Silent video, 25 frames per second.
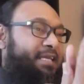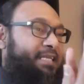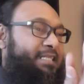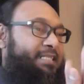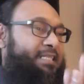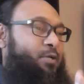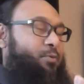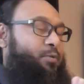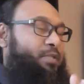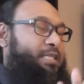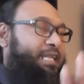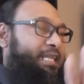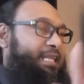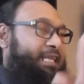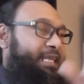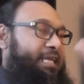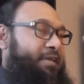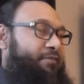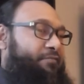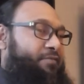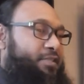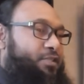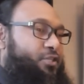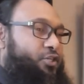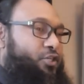They will then
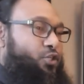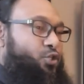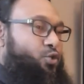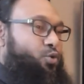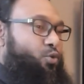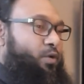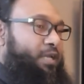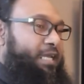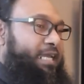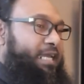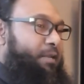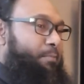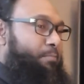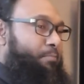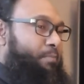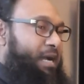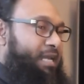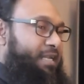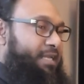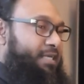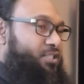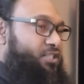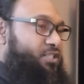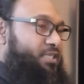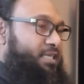give it to UK and
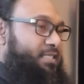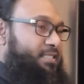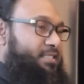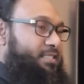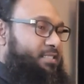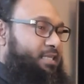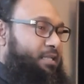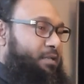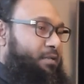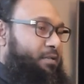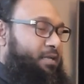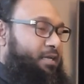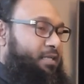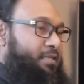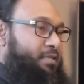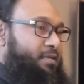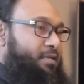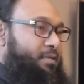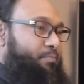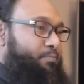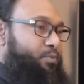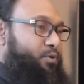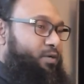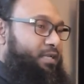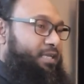manage this
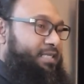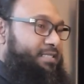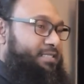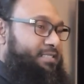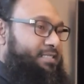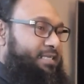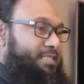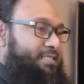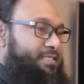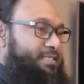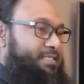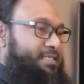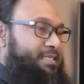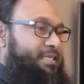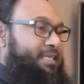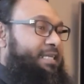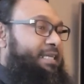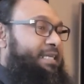and police this.